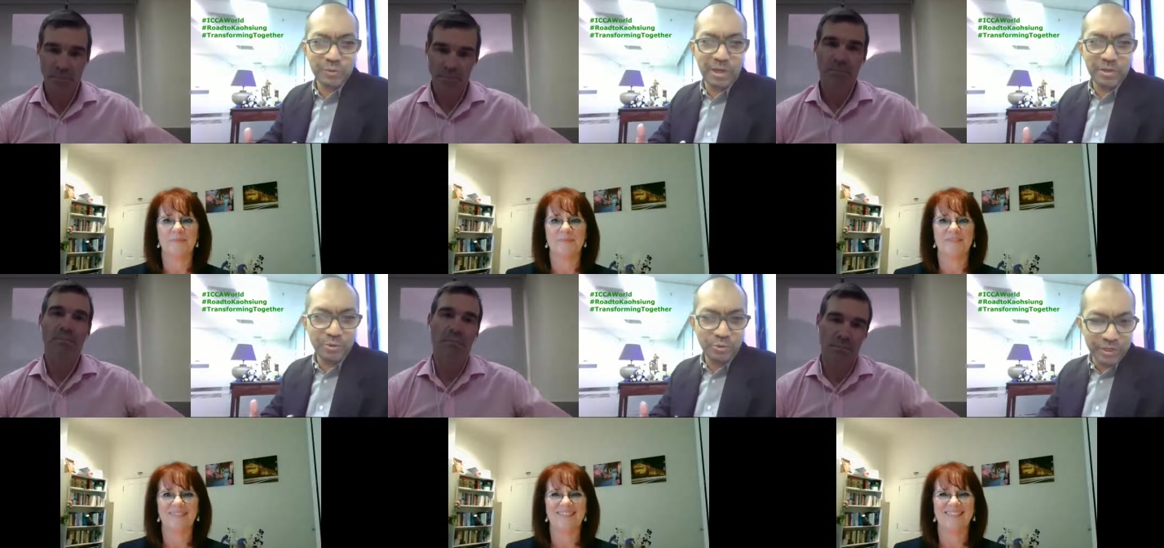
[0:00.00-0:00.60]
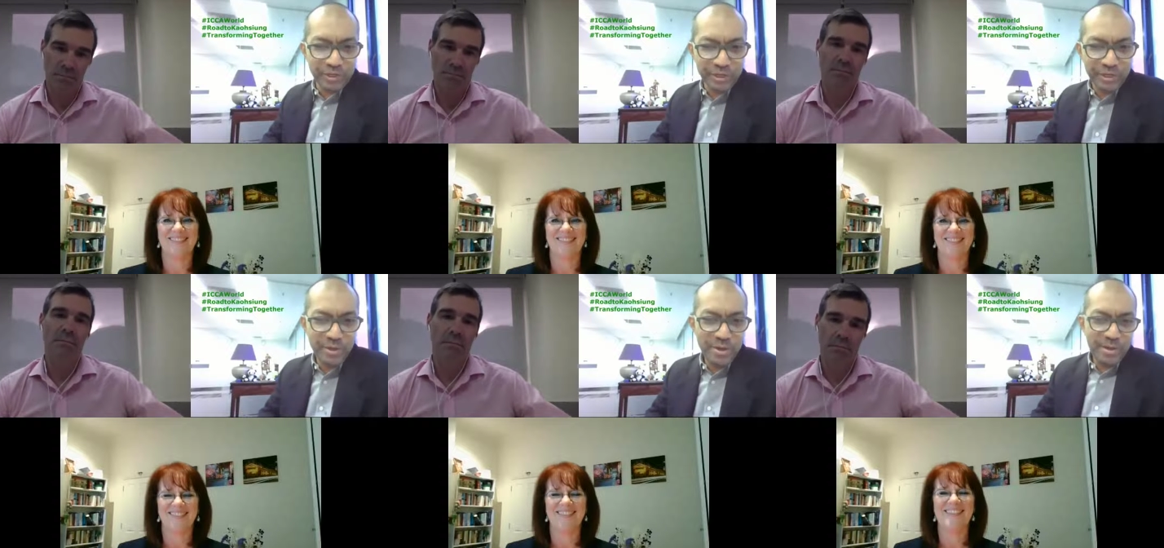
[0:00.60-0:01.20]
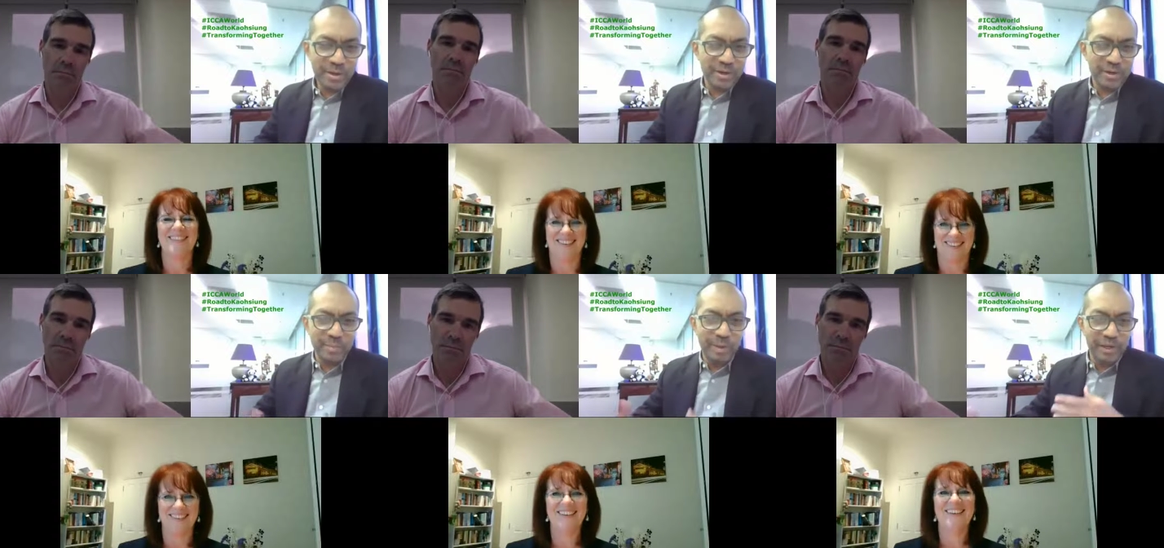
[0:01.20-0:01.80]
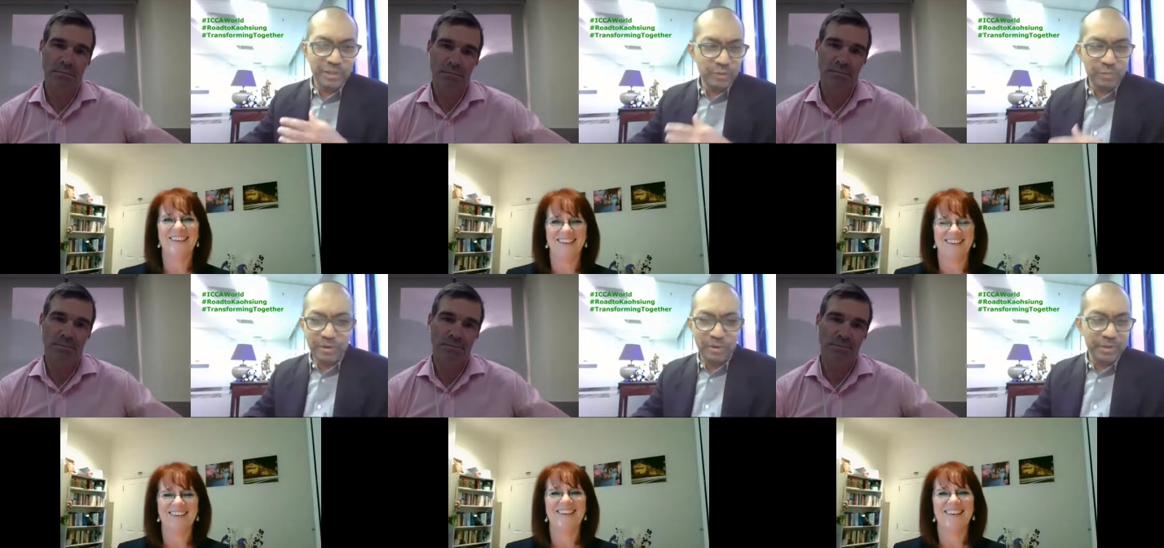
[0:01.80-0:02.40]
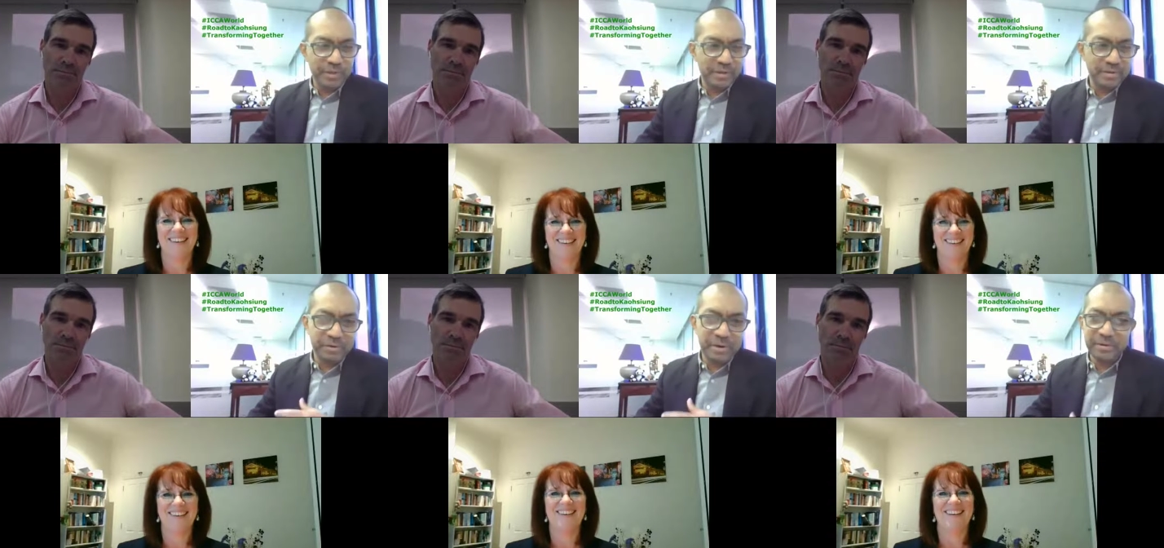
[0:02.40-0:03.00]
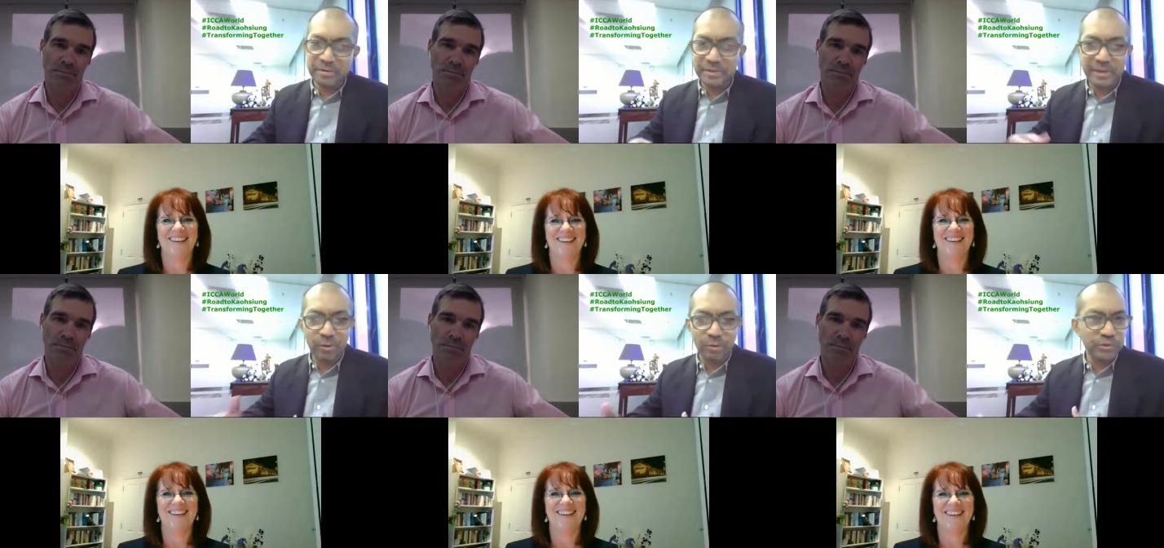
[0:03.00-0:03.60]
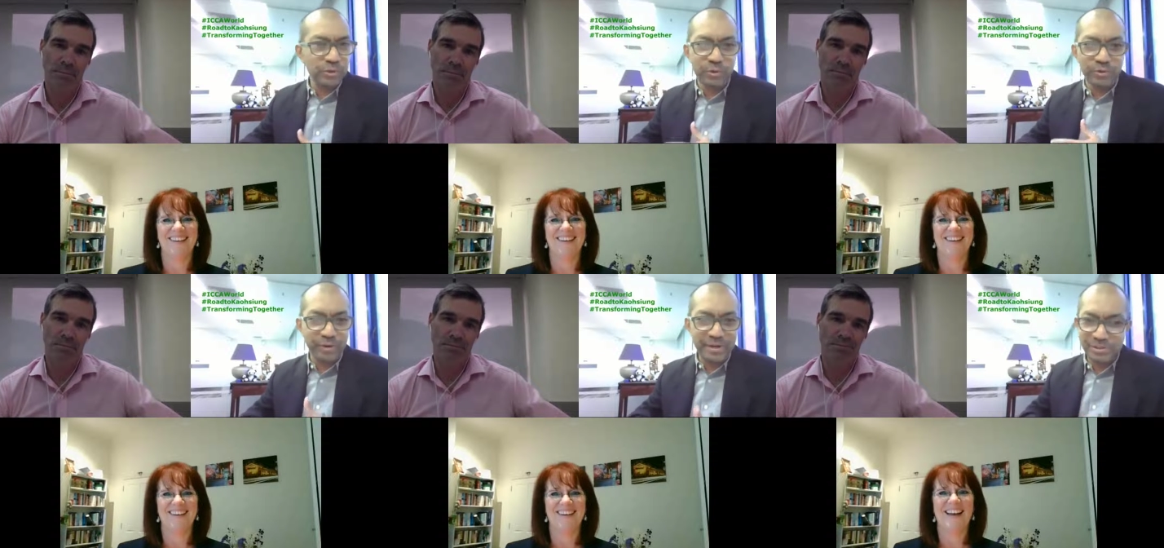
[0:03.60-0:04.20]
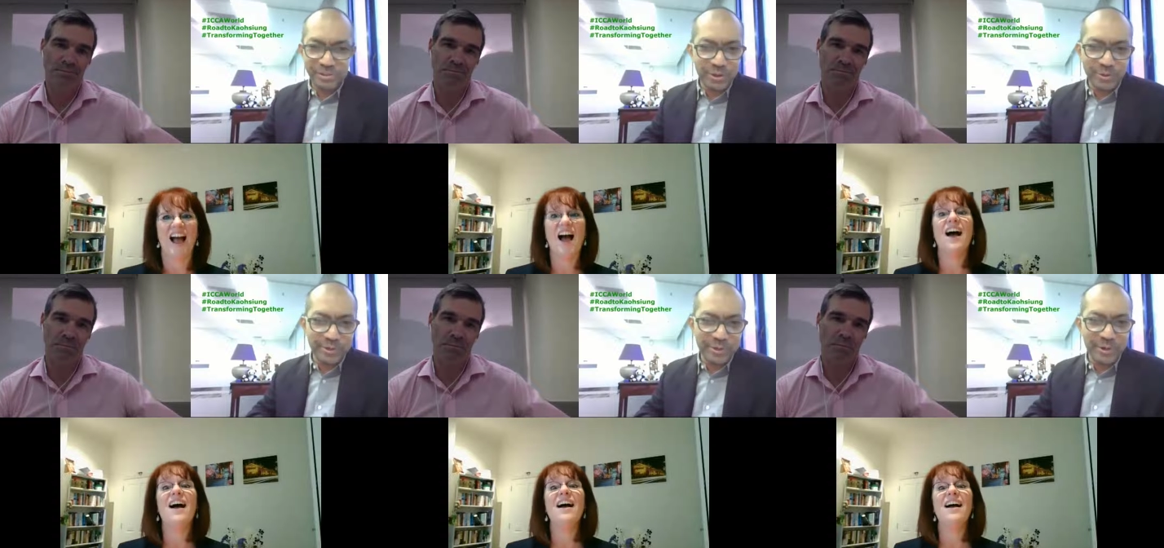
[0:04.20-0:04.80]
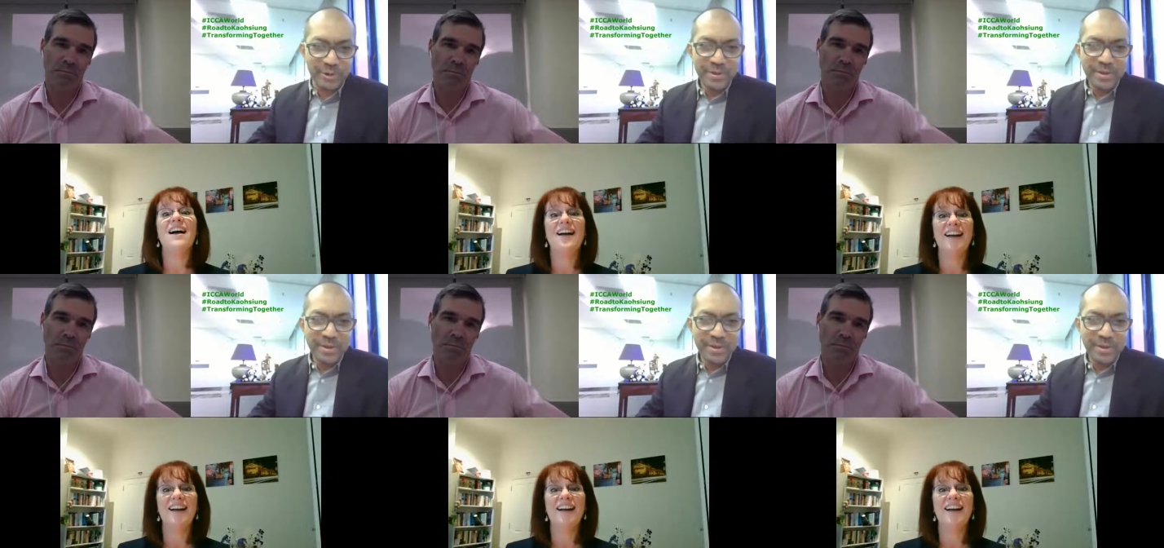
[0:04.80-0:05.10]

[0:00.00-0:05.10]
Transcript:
Speaker 1: are, using you know and in malaysia we call it a green yellow zone red zone you know